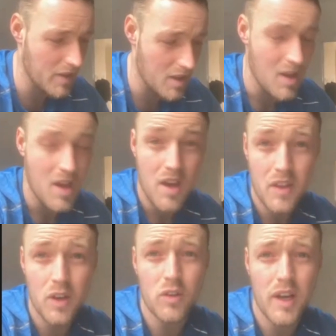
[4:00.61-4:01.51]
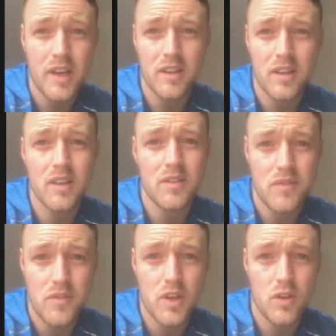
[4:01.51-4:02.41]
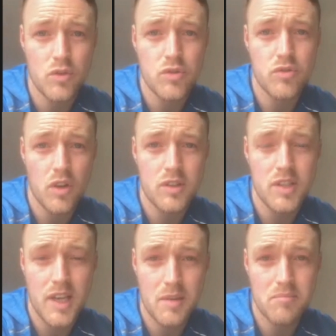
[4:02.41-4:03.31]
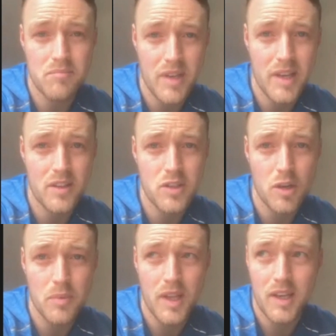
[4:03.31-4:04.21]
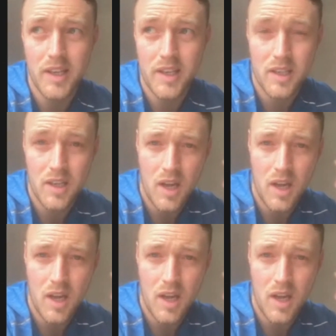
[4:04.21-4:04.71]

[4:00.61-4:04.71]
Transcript: and they look like a good, strong team near the top of that league.